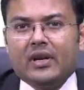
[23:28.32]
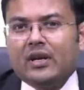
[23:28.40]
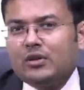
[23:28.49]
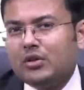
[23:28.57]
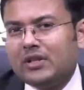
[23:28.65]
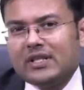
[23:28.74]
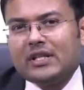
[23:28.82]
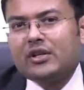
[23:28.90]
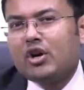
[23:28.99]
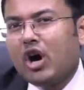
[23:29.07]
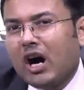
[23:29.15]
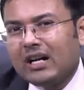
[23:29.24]
So this is
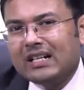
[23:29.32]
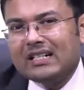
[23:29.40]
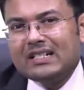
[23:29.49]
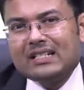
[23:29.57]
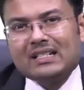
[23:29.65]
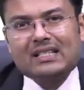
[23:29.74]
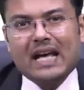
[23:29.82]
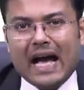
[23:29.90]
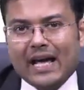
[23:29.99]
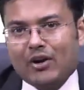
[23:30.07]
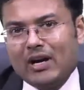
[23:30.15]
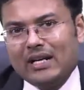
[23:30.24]
Cocker's
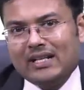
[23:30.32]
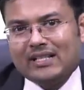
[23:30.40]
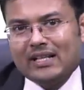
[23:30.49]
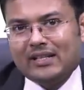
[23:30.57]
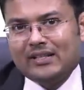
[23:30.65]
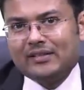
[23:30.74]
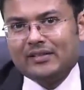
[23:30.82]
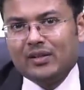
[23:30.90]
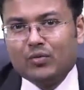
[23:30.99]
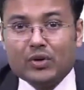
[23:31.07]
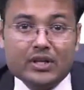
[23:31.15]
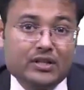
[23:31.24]
thyroid dissector.
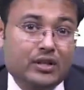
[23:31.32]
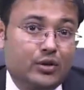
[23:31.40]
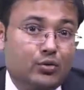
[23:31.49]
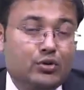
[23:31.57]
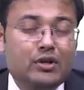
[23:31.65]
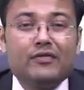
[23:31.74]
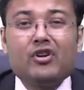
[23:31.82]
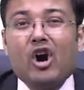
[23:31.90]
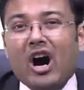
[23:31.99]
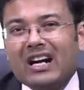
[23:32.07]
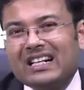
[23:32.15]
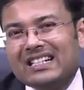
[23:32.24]
What is the use of
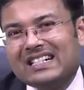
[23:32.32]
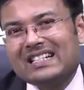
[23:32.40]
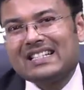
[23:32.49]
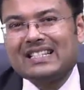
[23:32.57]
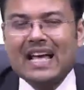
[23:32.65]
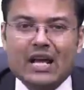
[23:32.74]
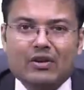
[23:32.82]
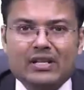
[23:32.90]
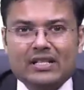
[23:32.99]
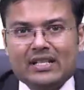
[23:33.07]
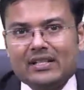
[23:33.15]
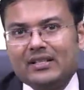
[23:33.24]
Cocker's thyroid
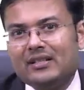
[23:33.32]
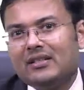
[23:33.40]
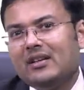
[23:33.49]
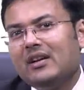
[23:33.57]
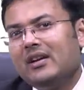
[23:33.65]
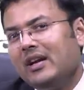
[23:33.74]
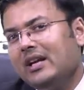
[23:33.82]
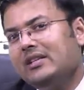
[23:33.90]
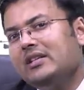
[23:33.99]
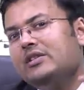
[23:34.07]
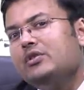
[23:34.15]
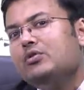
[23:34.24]
dissector? It
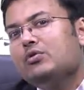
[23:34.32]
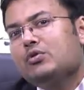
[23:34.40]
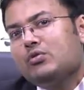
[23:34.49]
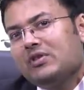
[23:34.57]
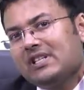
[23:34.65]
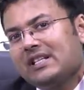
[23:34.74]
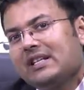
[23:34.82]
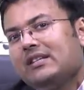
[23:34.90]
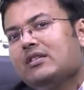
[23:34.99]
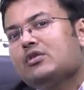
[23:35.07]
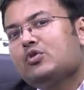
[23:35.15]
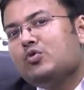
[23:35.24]
is used to dissect
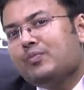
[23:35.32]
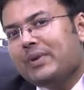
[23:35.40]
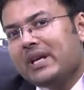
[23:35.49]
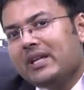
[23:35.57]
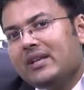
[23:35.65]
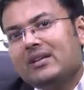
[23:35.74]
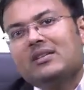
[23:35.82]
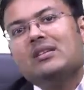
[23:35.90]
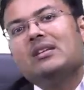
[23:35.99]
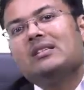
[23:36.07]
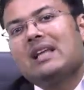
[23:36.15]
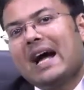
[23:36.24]
the superior
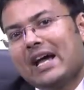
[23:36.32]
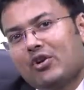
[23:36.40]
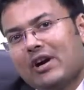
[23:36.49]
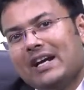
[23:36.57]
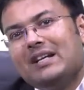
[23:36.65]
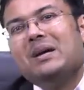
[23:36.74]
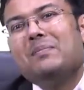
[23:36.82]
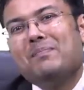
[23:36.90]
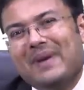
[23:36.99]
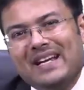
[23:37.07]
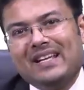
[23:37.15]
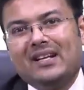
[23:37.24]
thyroid
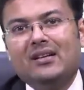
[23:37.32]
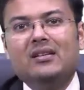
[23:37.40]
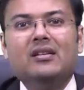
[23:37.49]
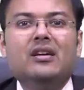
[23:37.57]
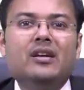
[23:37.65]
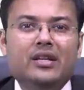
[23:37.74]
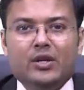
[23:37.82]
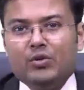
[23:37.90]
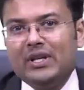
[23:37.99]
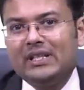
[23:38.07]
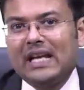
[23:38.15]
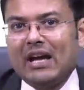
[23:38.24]
pedicle
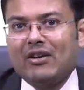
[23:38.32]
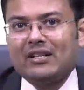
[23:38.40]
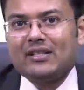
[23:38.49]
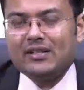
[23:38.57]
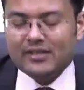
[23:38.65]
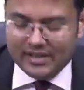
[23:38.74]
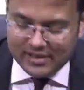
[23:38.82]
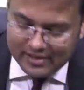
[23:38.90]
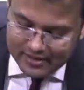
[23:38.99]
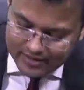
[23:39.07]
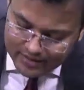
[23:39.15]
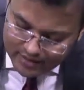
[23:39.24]
during thyroid surgery.
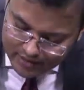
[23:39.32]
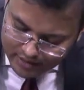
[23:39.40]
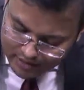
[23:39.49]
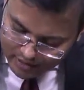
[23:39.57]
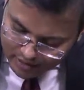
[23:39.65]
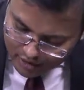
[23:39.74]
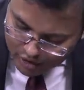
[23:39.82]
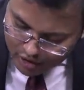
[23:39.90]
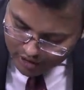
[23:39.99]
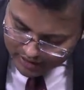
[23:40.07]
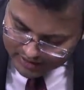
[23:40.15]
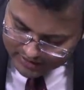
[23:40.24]

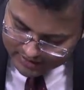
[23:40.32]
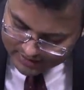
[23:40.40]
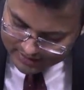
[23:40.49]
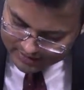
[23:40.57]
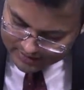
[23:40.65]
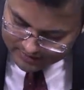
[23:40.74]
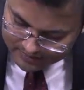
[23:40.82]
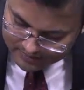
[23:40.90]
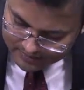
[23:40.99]
Cocker's